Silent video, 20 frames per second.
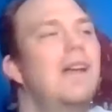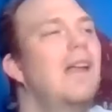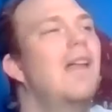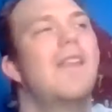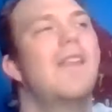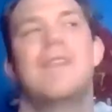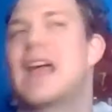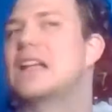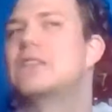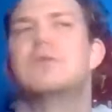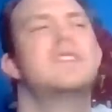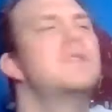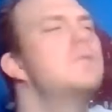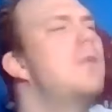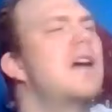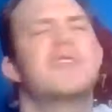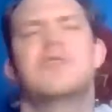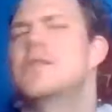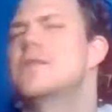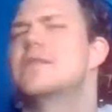Mm. That's what
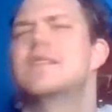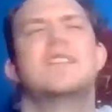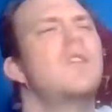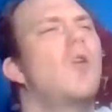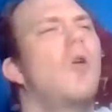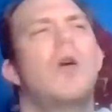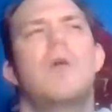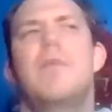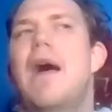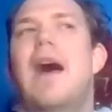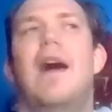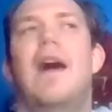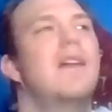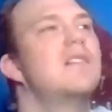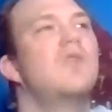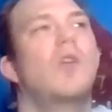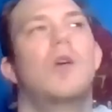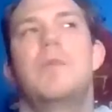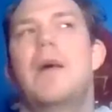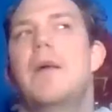Special Olympics is all about. It's
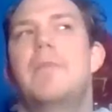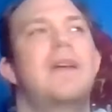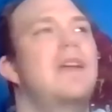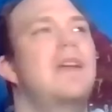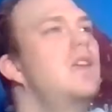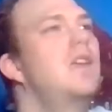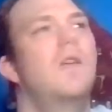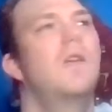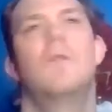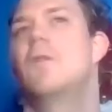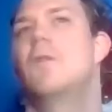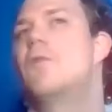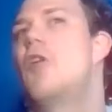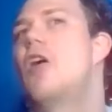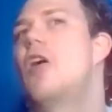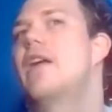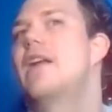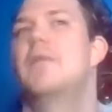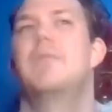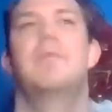all about being
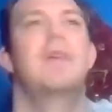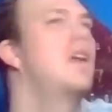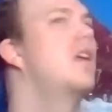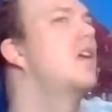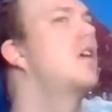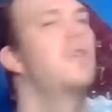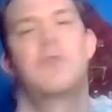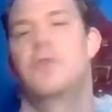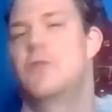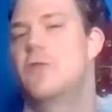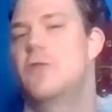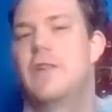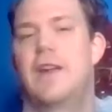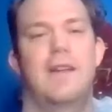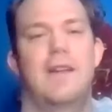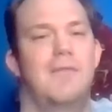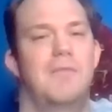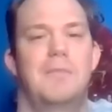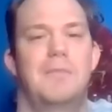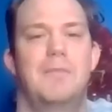unified and being included.